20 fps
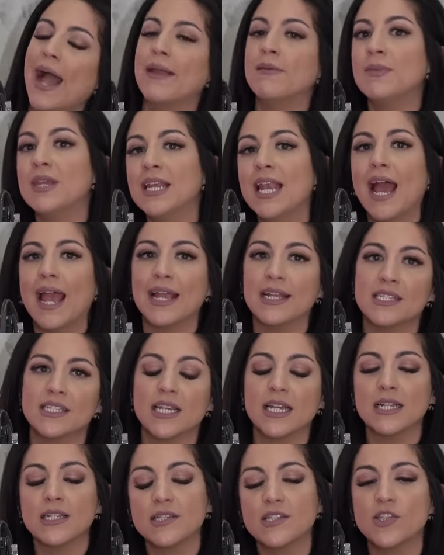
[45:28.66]
I mean,
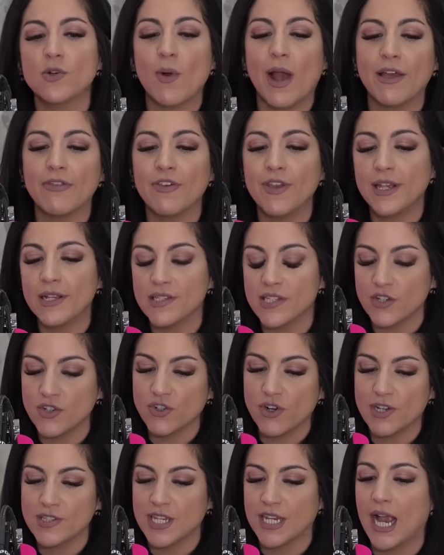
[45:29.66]
so I think it's
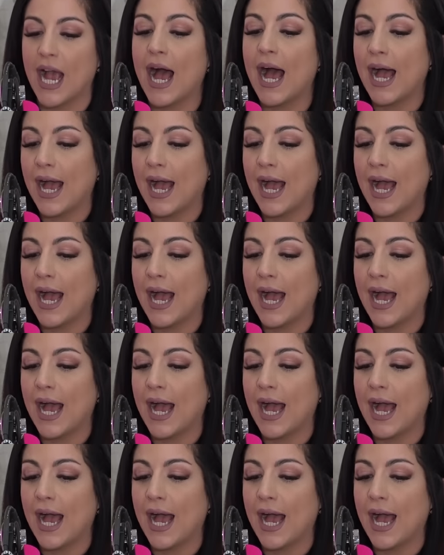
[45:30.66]
interesting.